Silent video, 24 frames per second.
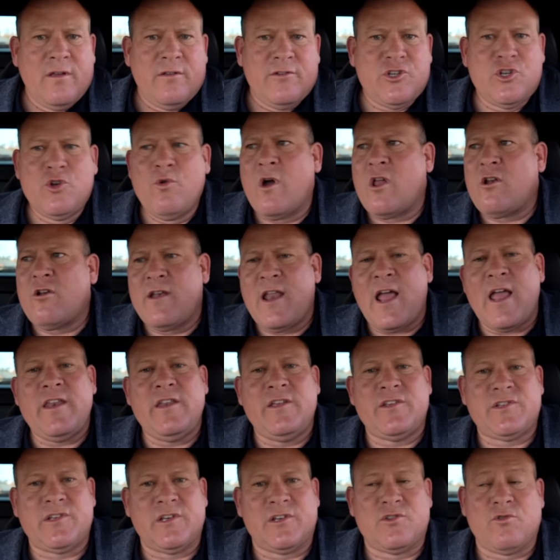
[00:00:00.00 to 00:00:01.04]

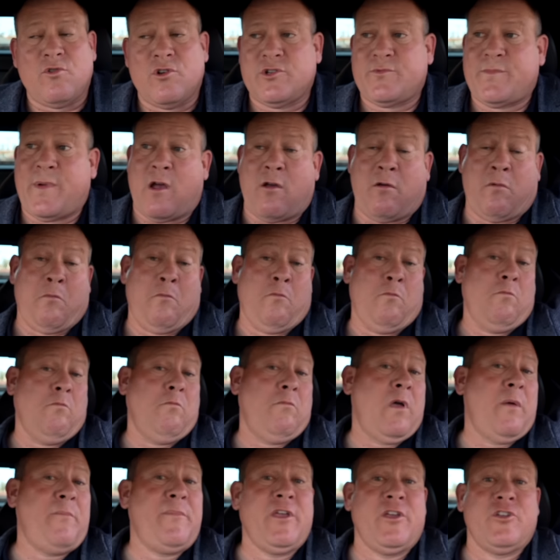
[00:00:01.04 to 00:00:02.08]
296 horsepower.
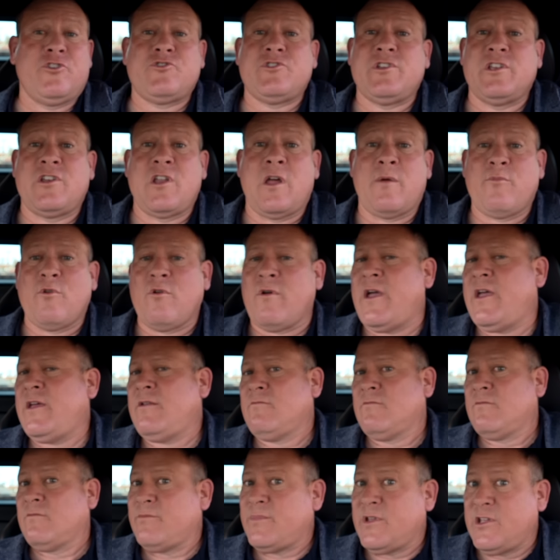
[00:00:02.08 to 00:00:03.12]
That'd be an interesting number,
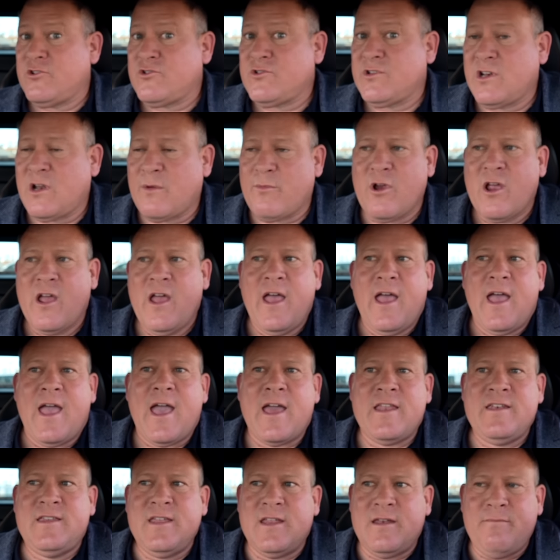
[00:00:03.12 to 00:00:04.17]
right? Be an interesting number.
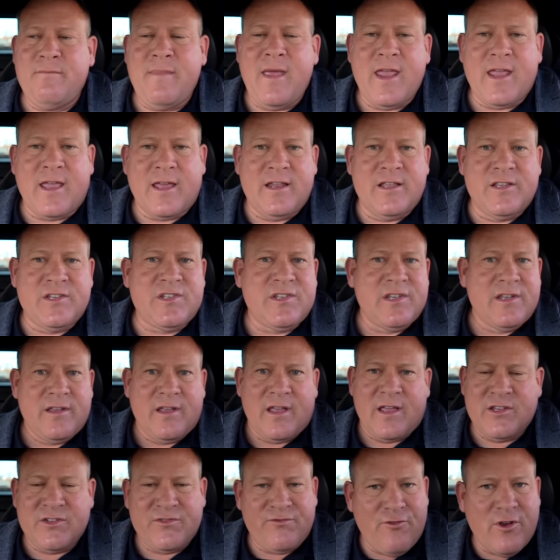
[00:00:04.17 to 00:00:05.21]
And didn't make it as
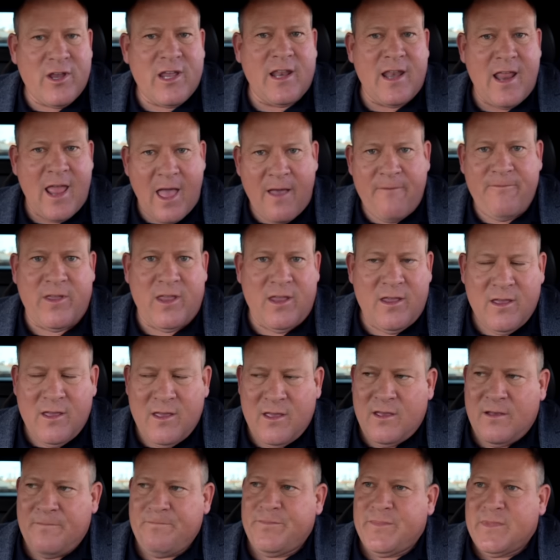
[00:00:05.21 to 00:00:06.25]
freaking heavy,
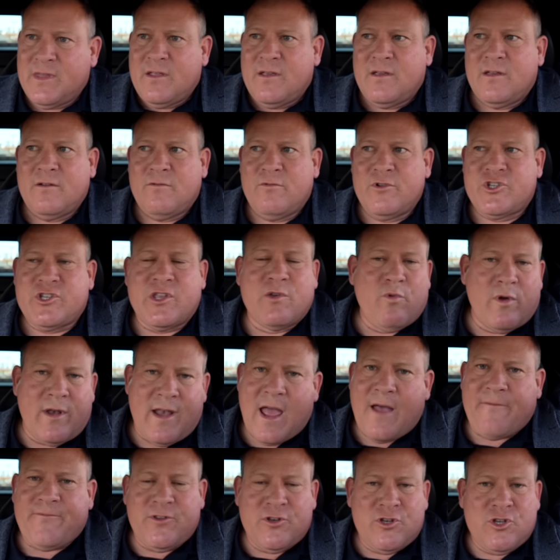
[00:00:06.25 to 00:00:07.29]
which they
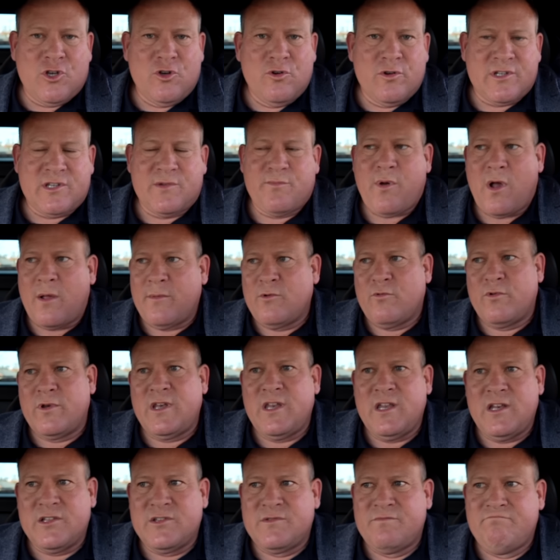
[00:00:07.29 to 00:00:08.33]
wouldn't have to do because you probably
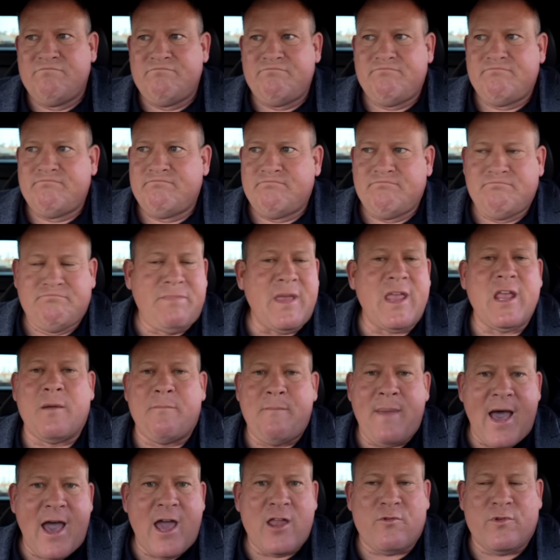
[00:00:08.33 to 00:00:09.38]
wouldn't need as big
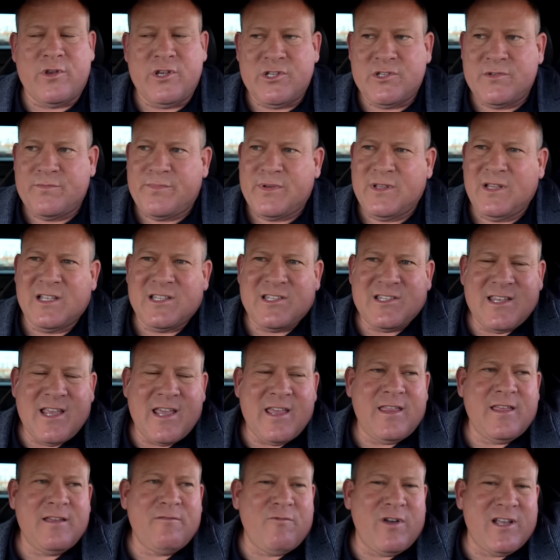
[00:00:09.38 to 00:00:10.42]
of batteries. But let's
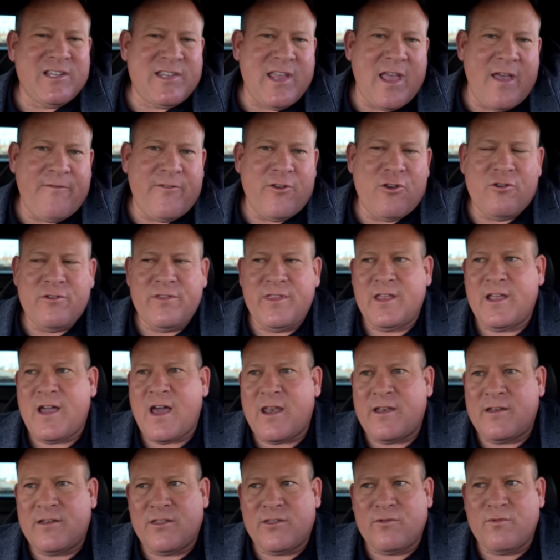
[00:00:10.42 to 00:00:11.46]
say that it was heavier and they
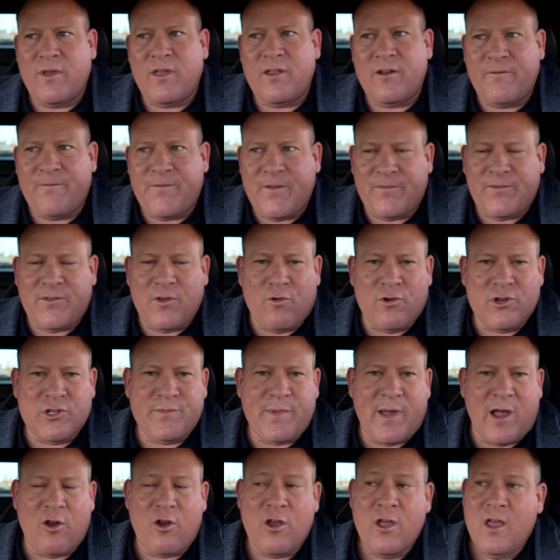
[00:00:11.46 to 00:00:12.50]
got it to 350
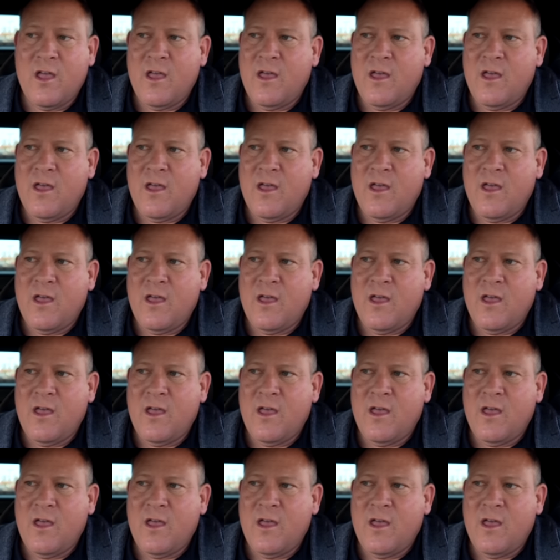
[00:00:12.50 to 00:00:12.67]
horsepower.